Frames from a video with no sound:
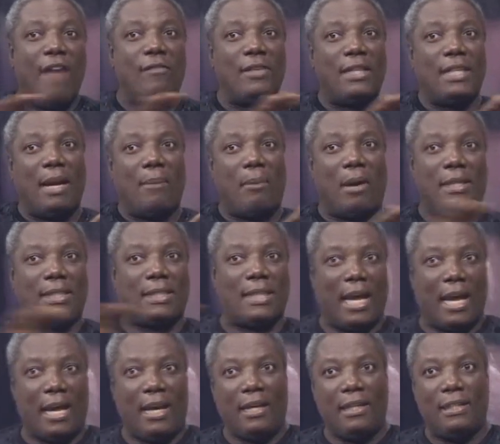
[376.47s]
Everything about
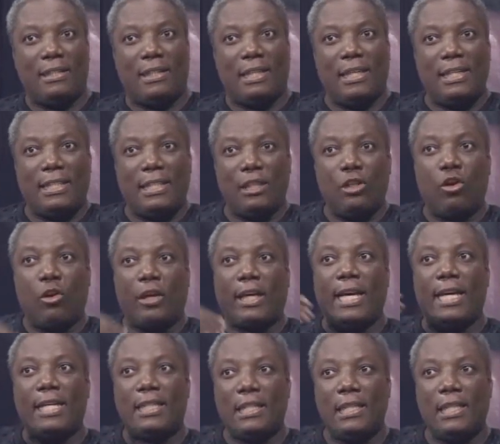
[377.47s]
science is in
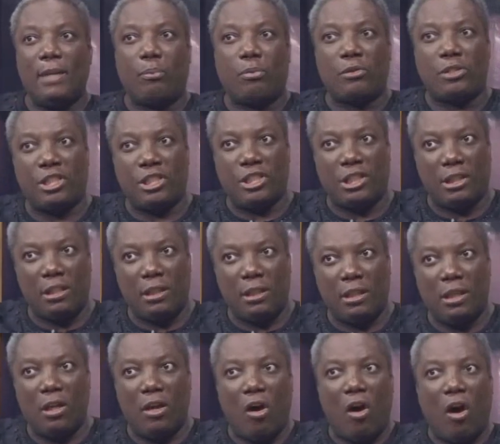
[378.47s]
locating the
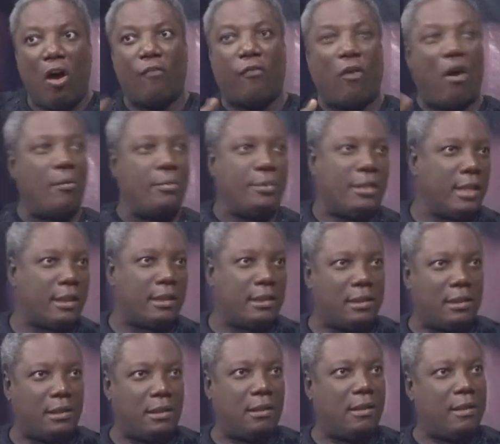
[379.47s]
position of
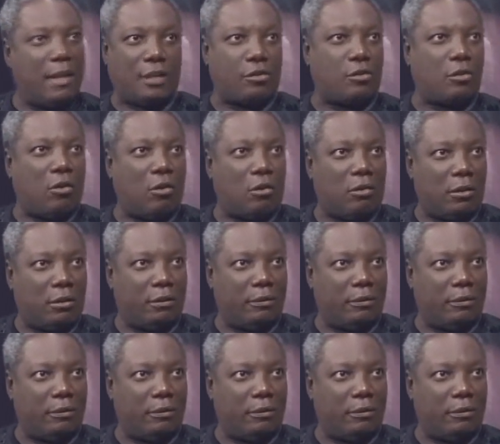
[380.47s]
objects. That's all.